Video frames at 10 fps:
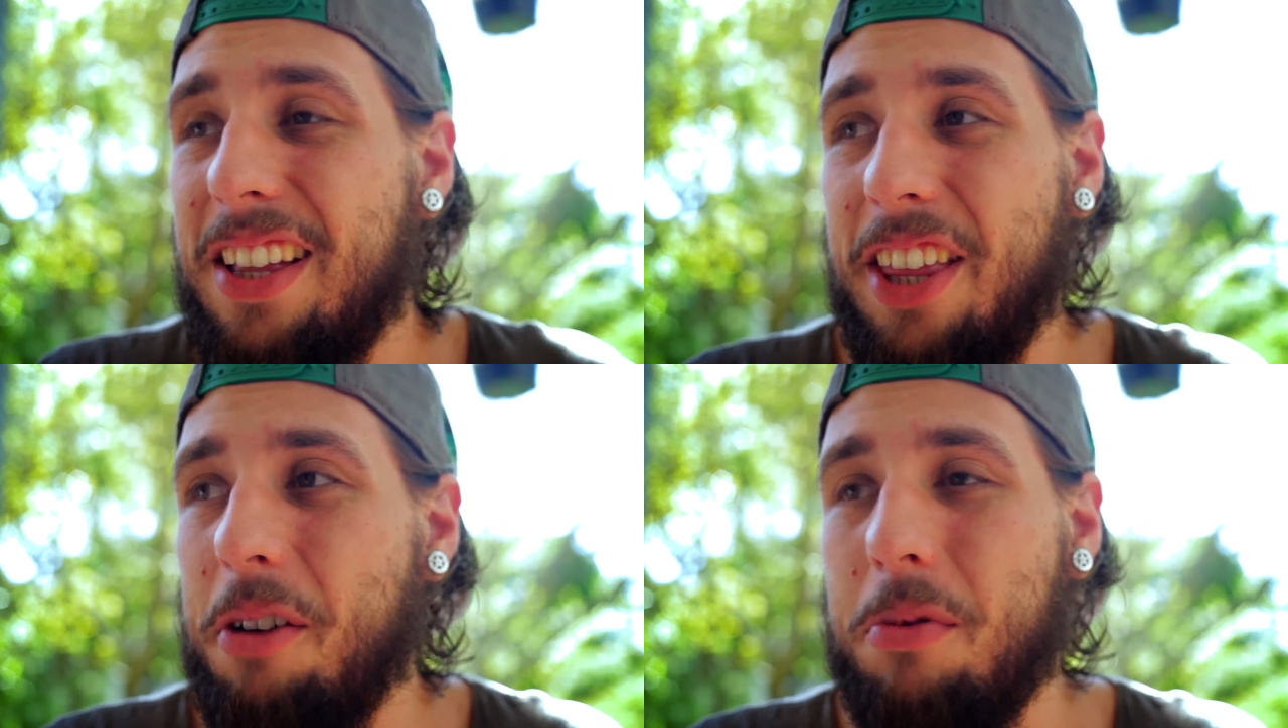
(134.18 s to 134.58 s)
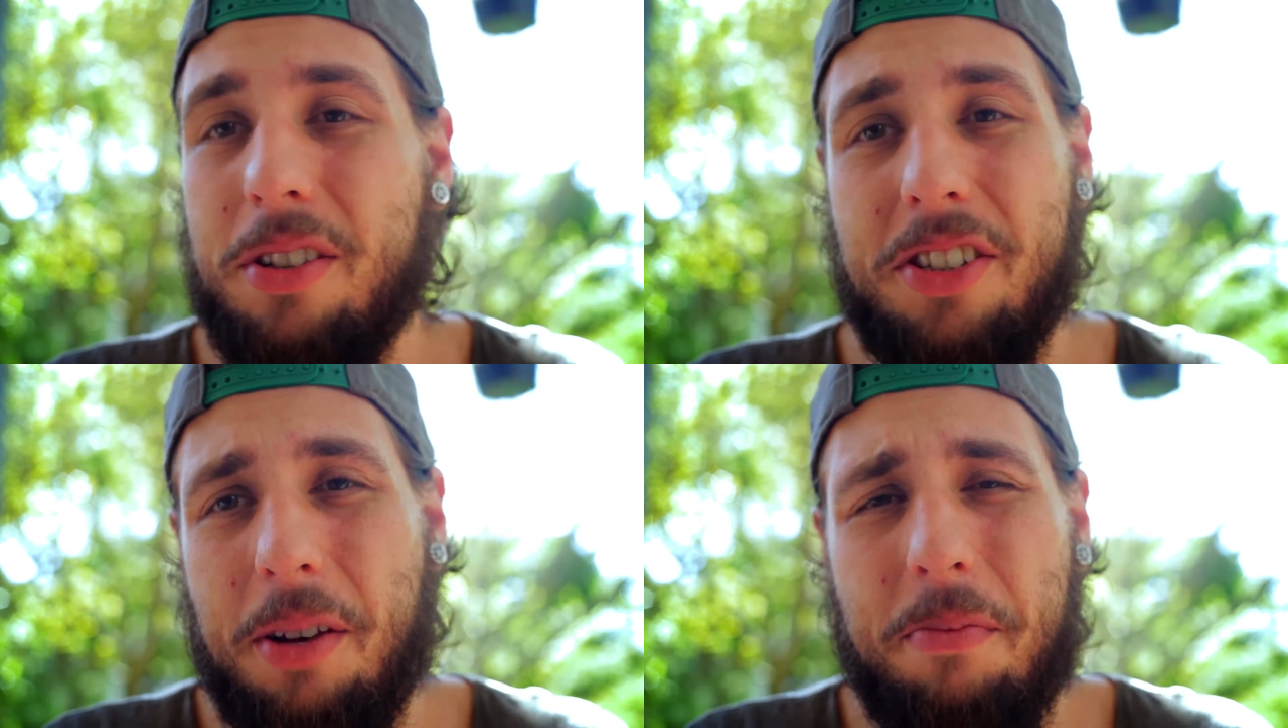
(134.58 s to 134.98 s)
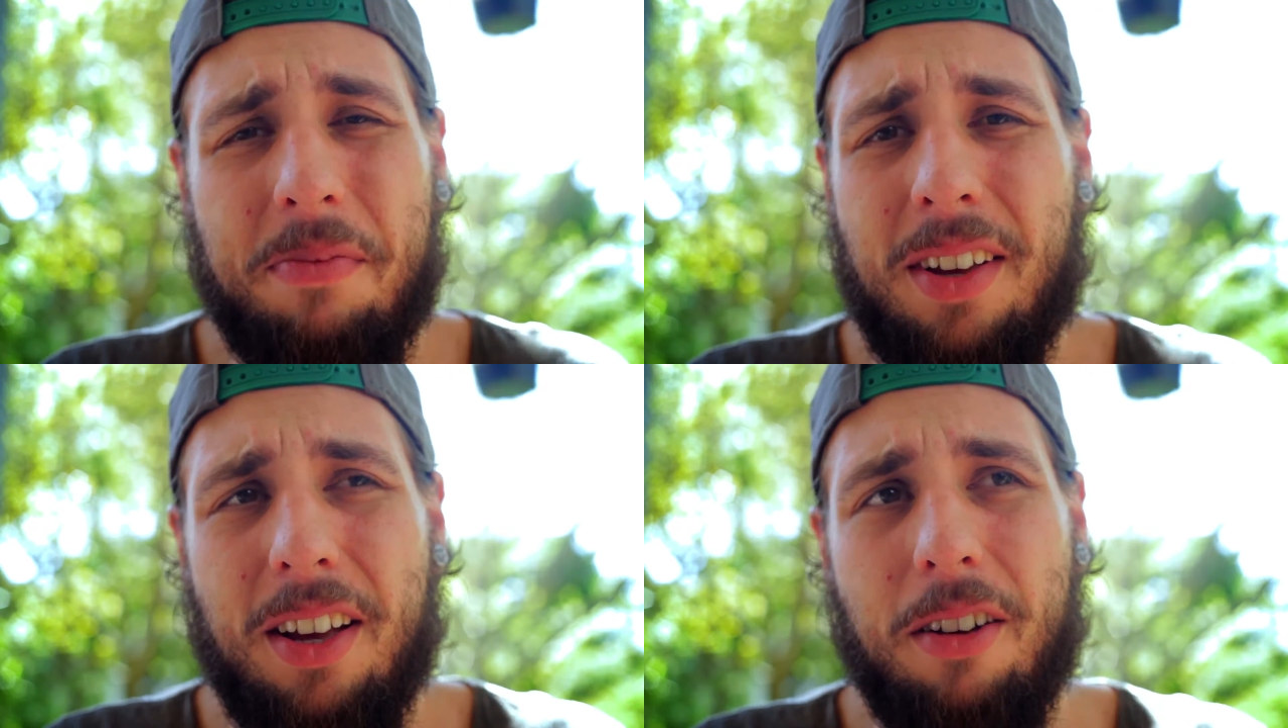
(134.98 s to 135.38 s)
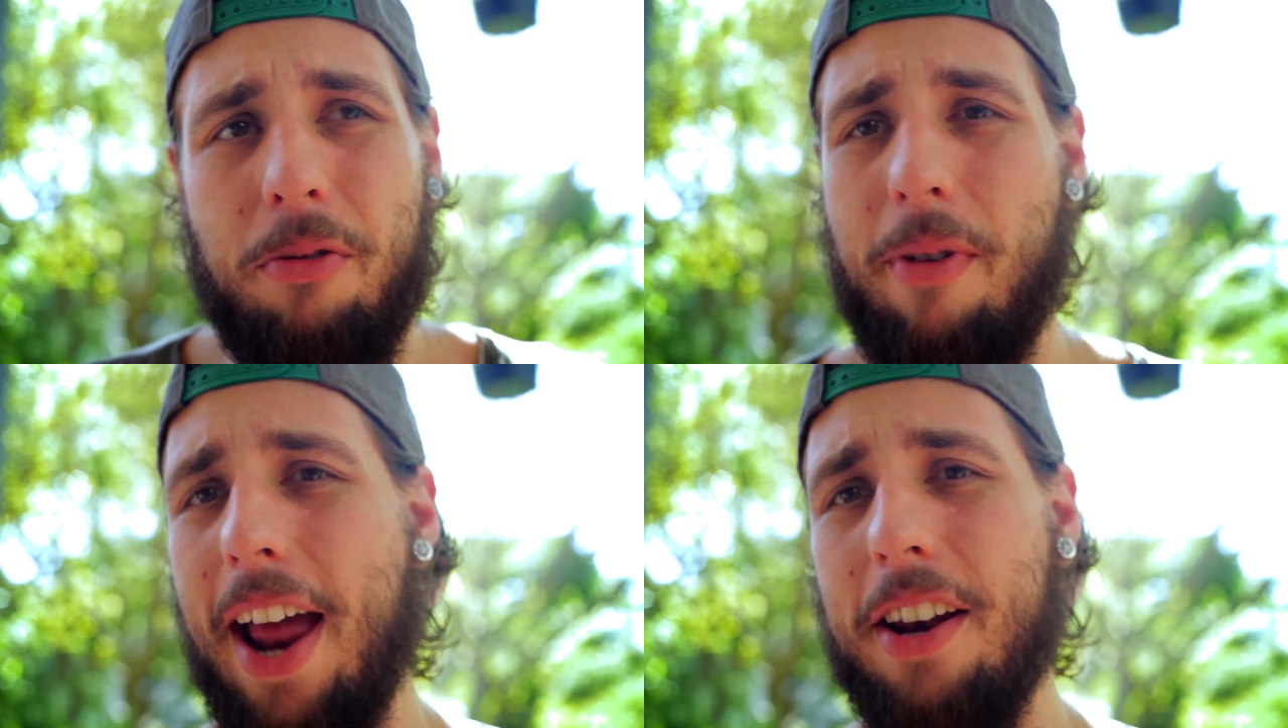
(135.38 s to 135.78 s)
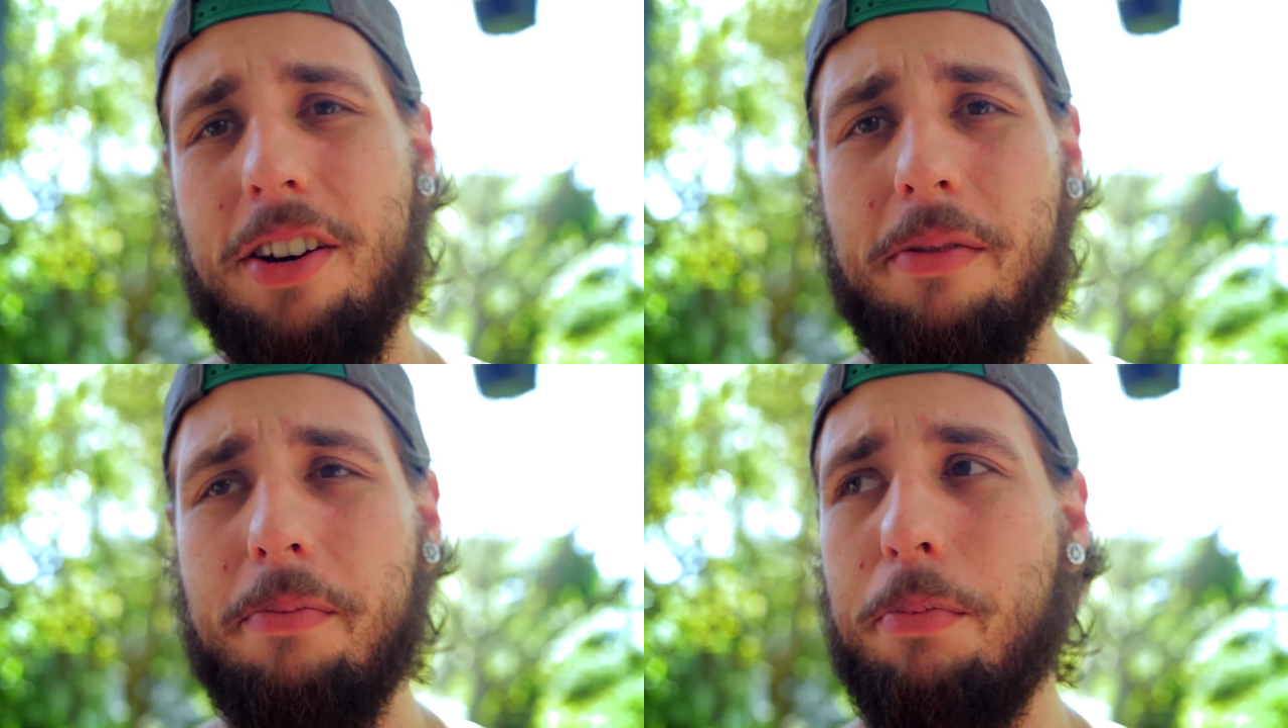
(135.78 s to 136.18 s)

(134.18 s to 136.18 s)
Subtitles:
they were some random